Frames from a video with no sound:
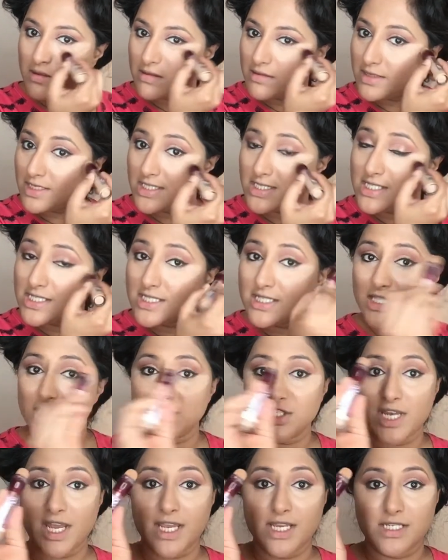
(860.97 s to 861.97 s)
This is in the
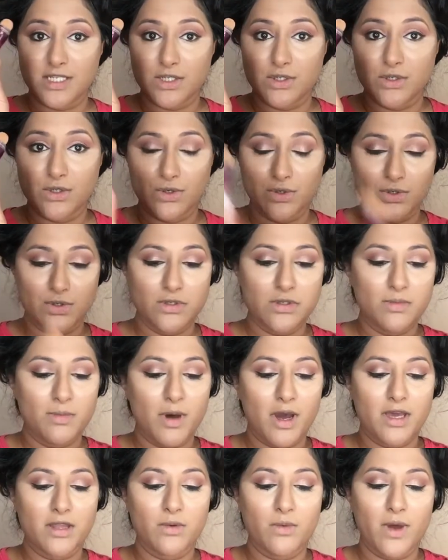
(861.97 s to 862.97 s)
shade Nude,
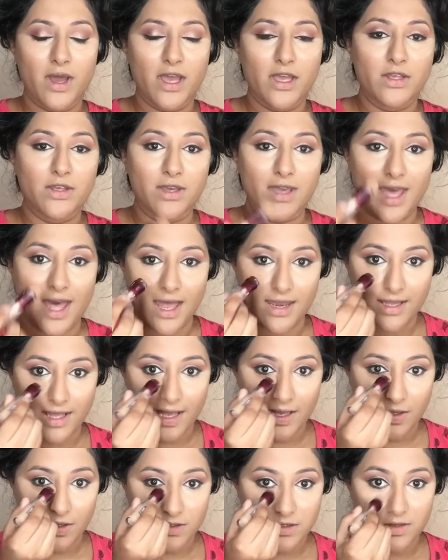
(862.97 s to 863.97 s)
by the way. You can
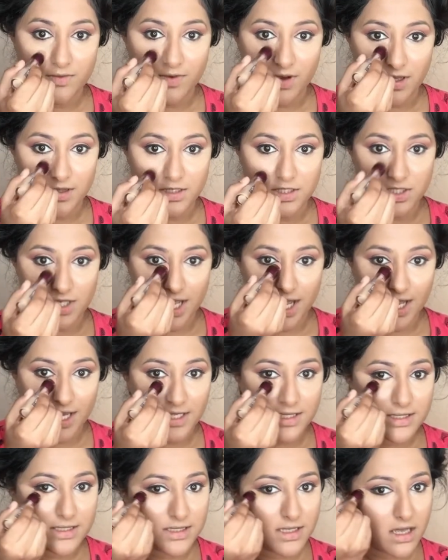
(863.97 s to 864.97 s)
get loads of other
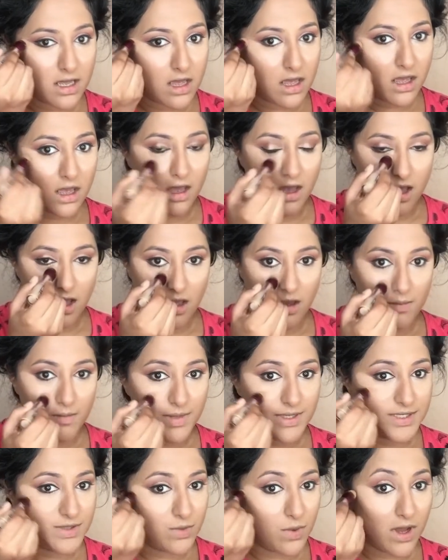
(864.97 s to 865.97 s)
shades
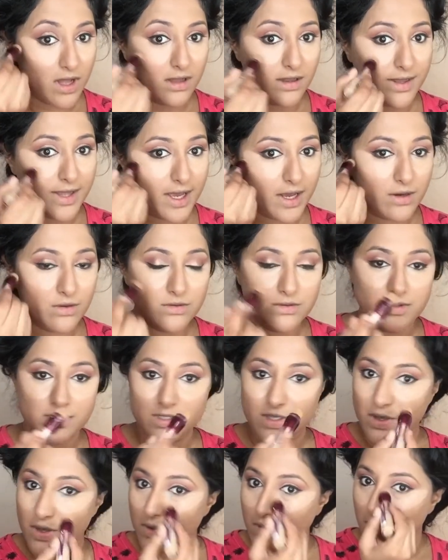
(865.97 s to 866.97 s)
as well now,
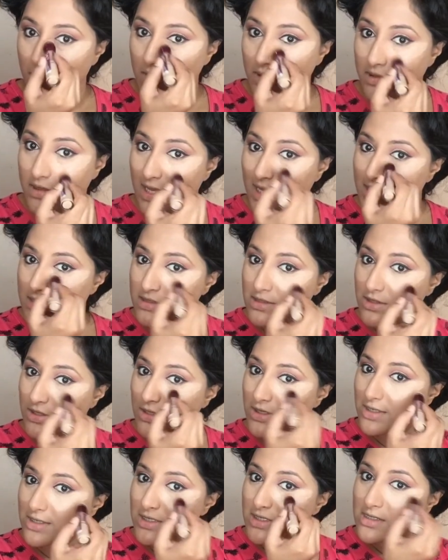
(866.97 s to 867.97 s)
so that's
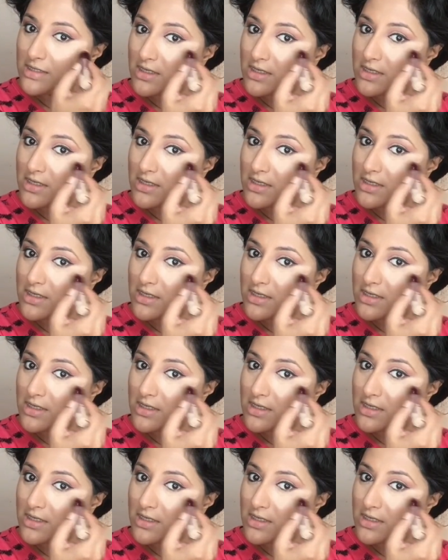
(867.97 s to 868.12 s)
good.